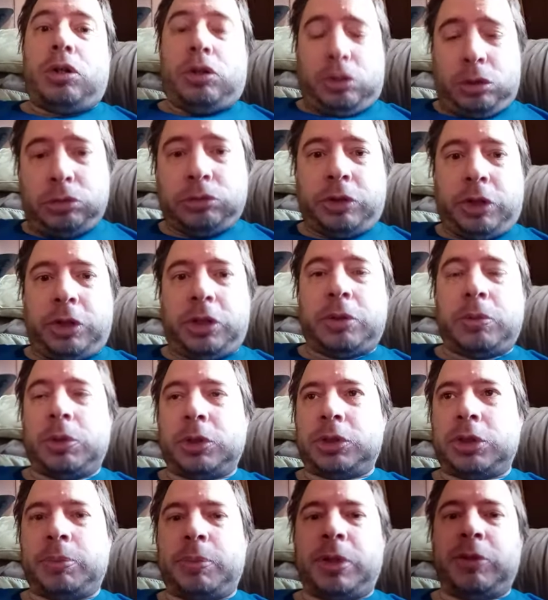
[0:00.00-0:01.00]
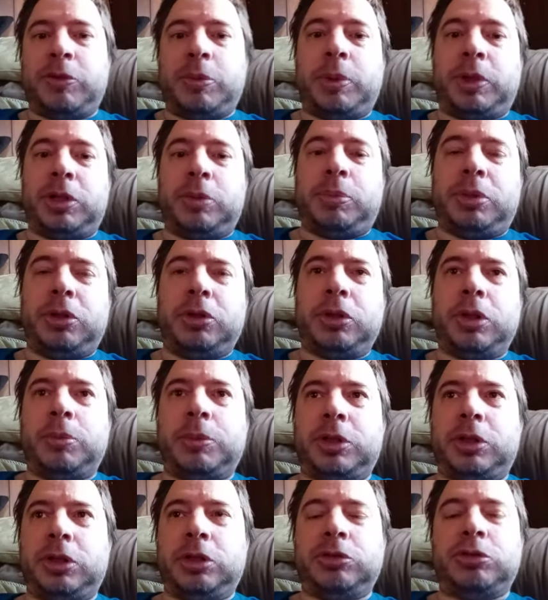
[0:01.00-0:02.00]
Alrighty, what's up everybody, Peter
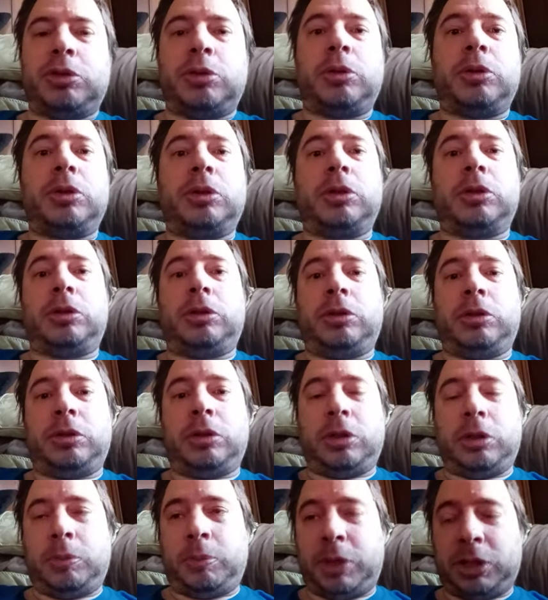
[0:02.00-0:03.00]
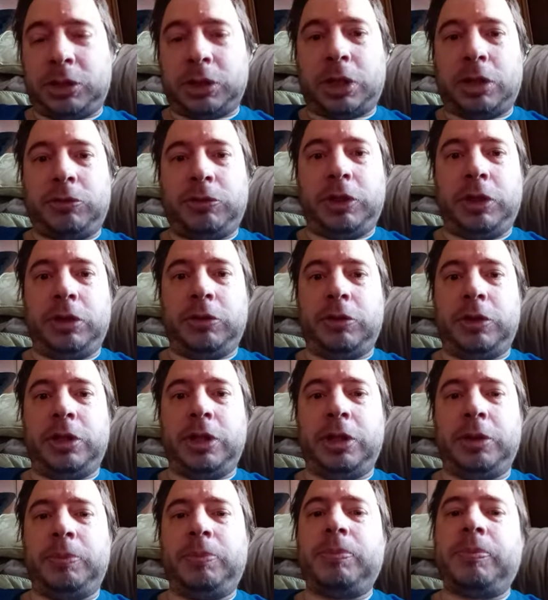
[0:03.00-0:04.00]
Gilmer here for my second video of the
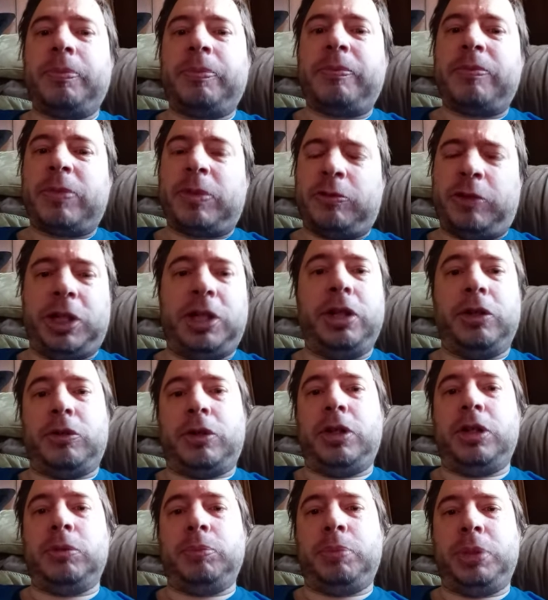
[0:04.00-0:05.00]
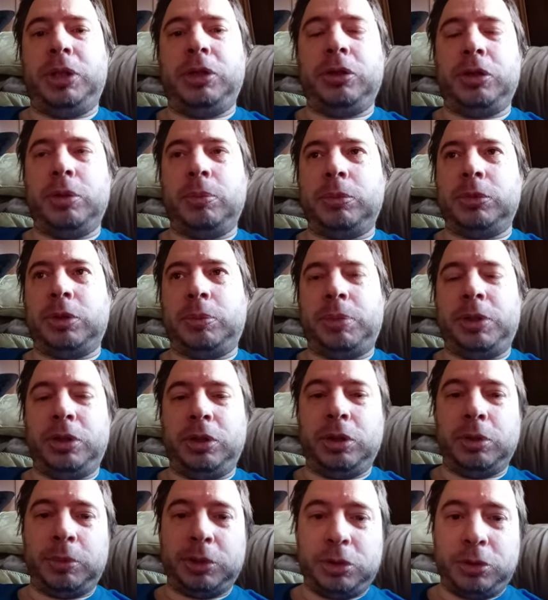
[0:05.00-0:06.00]
day, right here on Peter Gil the
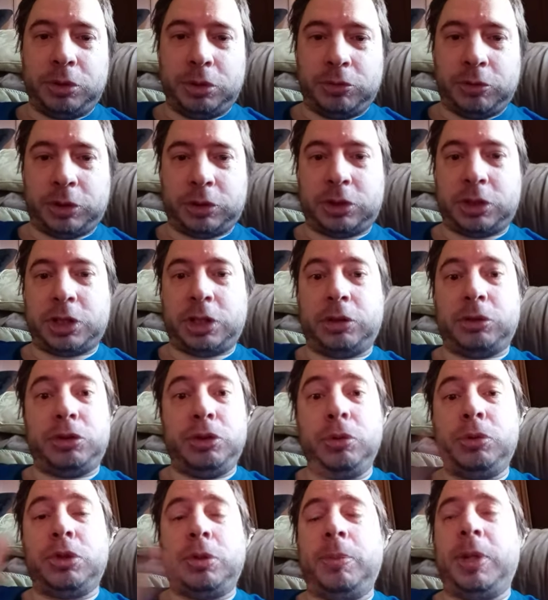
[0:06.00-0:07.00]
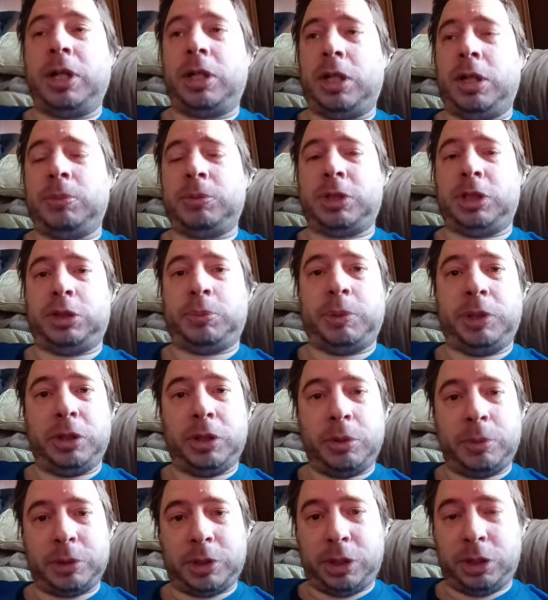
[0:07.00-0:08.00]
Peter Gilmer YouTube Wrestling Channel, youtube.com slash
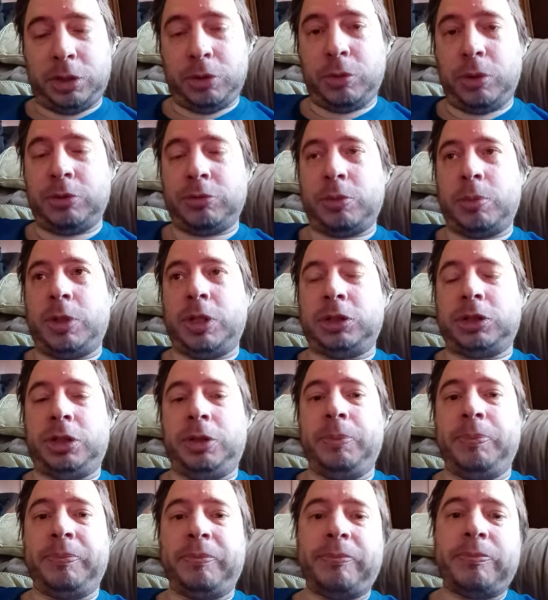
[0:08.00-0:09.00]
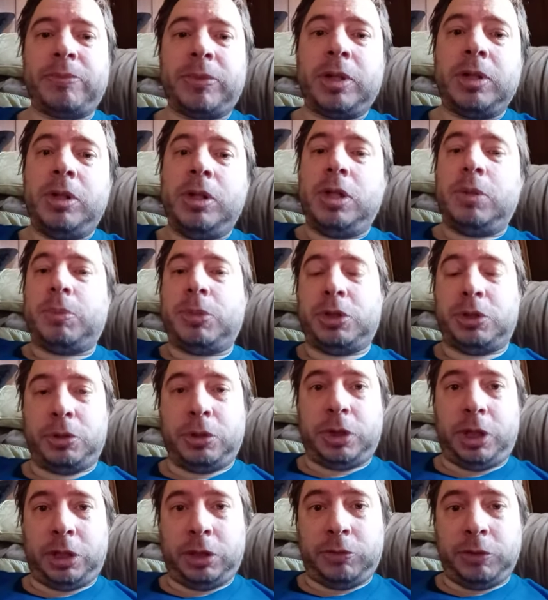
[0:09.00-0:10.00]
Peter Gilmer. Thank you all for watching. Make
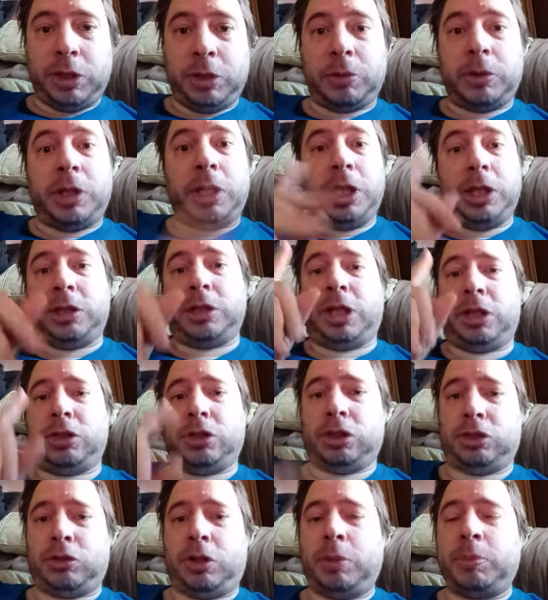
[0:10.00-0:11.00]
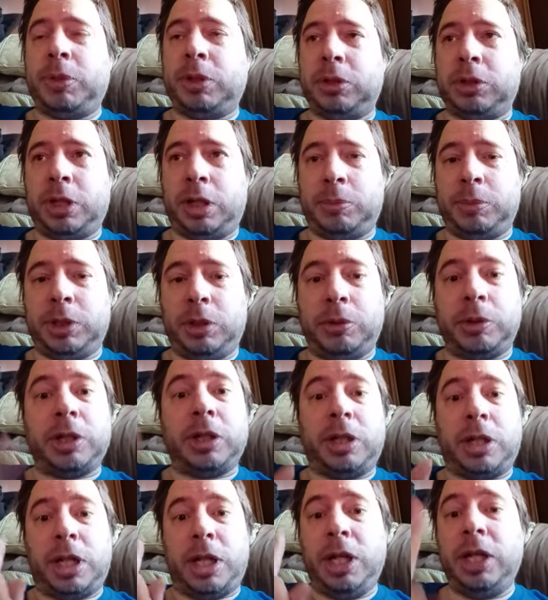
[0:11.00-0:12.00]
sure you like the video and hit that subscribe button down below
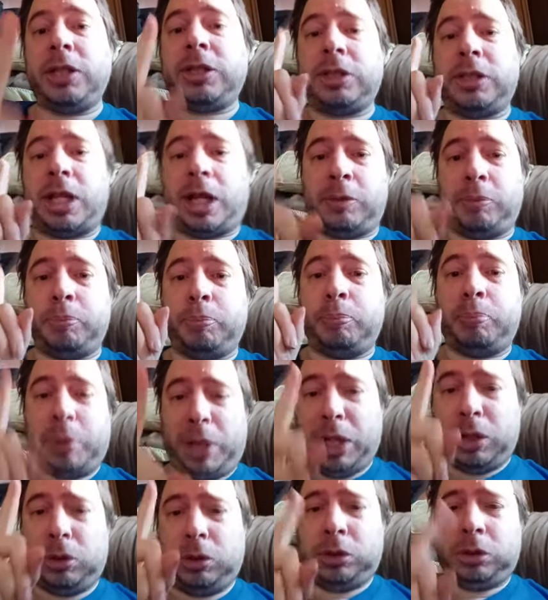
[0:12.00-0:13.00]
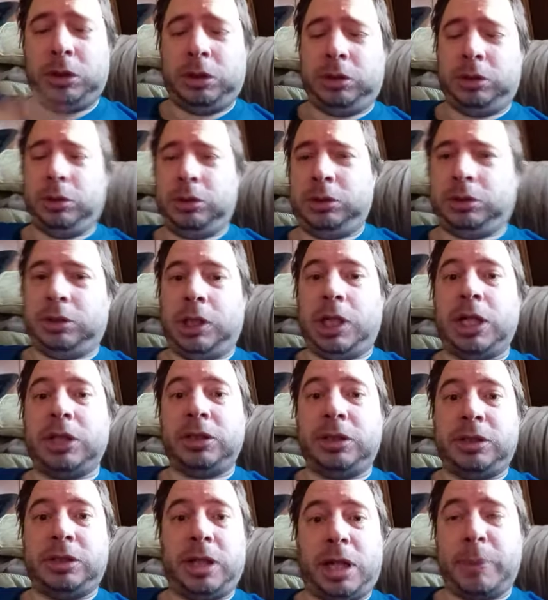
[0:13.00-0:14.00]
and hit that bell.
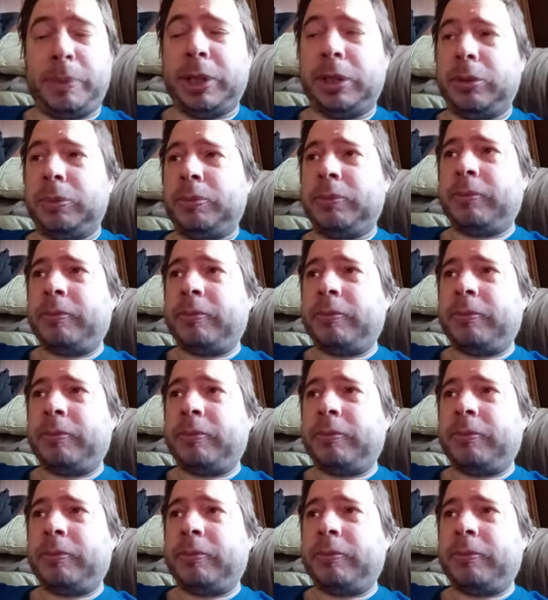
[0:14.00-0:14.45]
God damn it.